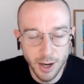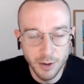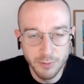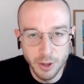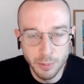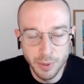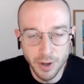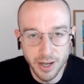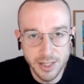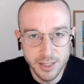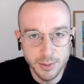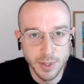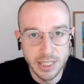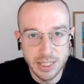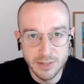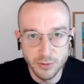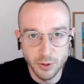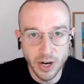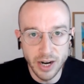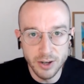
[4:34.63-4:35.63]
over the past
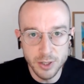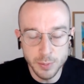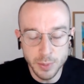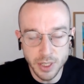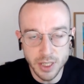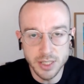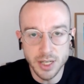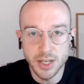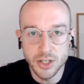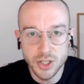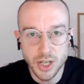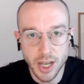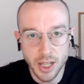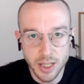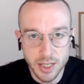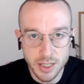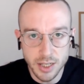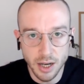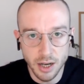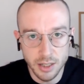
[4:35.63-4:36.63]
24 hours because I
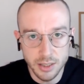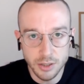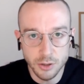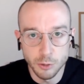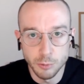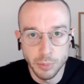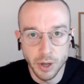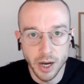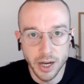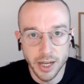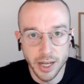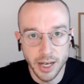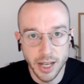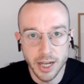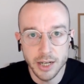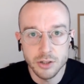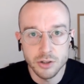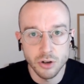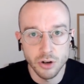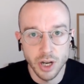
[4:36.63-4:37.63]
shared this article by
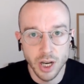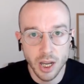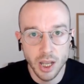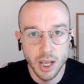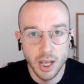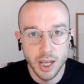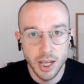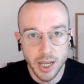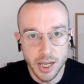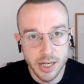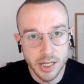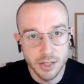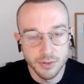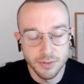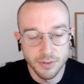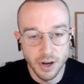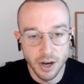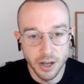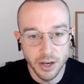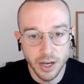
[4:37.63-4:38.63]
Electronic
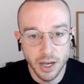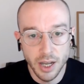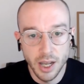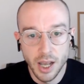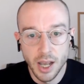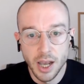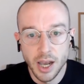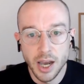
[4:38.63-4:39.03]
Intifada.